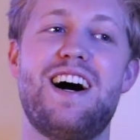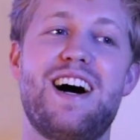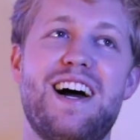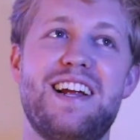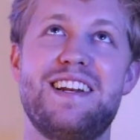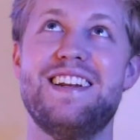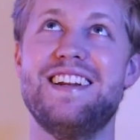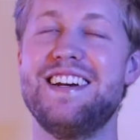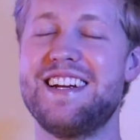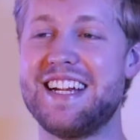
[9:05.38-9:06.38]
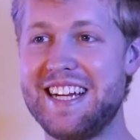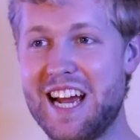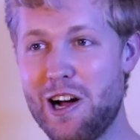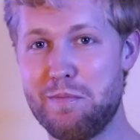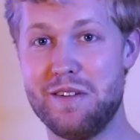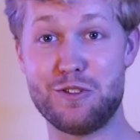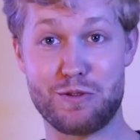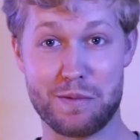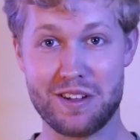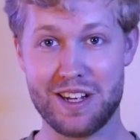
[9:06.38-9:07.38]
on Yelp of
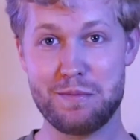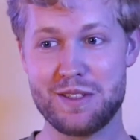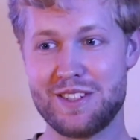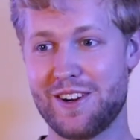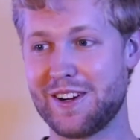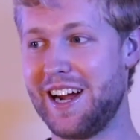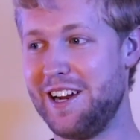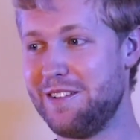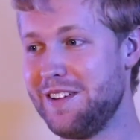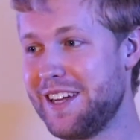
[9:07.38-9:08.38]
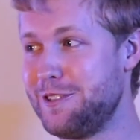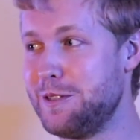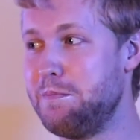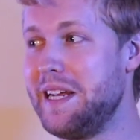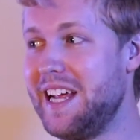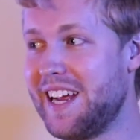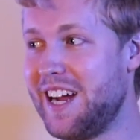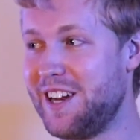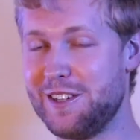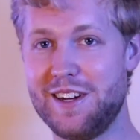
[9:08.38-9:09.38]
strip clubs are kind of like just being
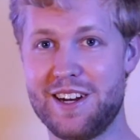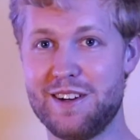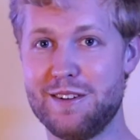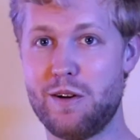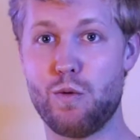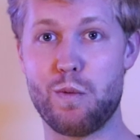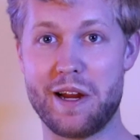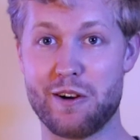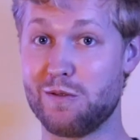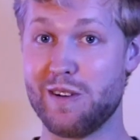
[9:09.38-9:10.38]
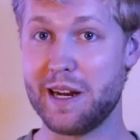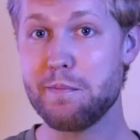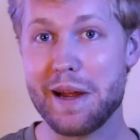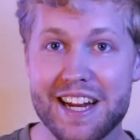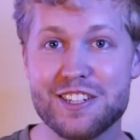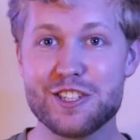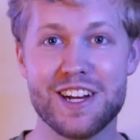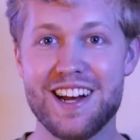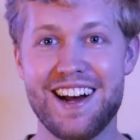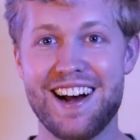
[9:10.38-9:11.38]
on a weird Reddit page,
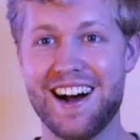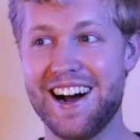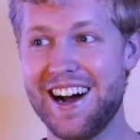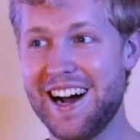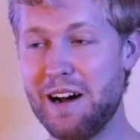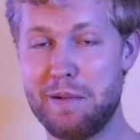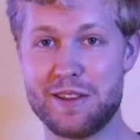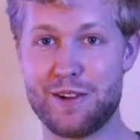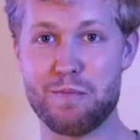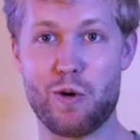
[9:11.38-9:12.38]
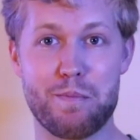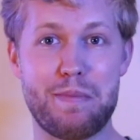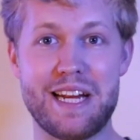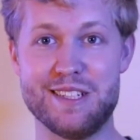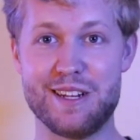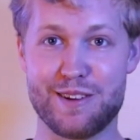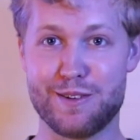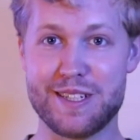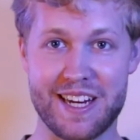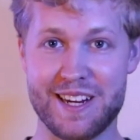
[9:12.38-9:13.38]
but they're more
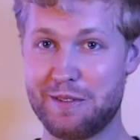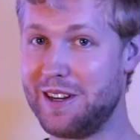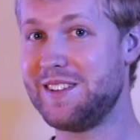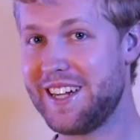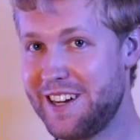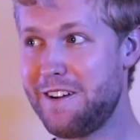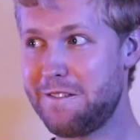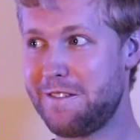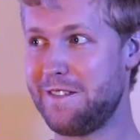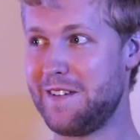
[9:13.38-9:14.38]
PG-13, weirdly enough,